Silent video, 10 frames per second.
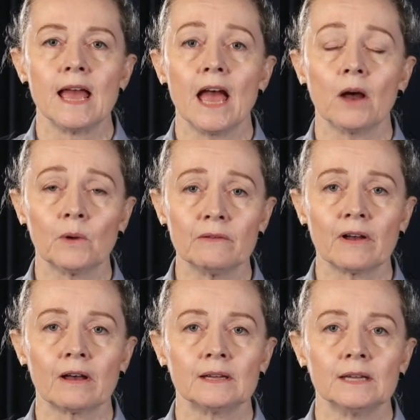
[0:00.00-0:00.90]

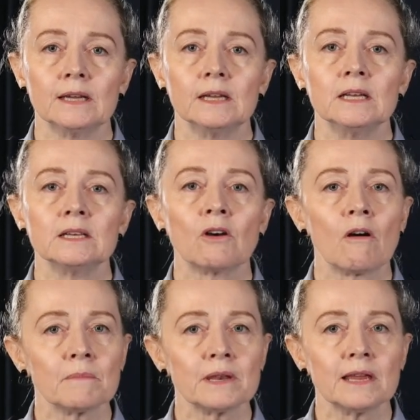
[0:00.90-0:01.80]
However, in
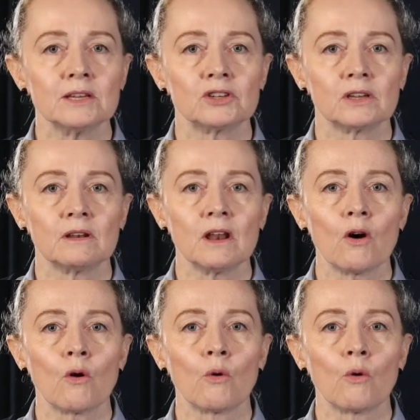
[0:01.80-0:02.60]
combination,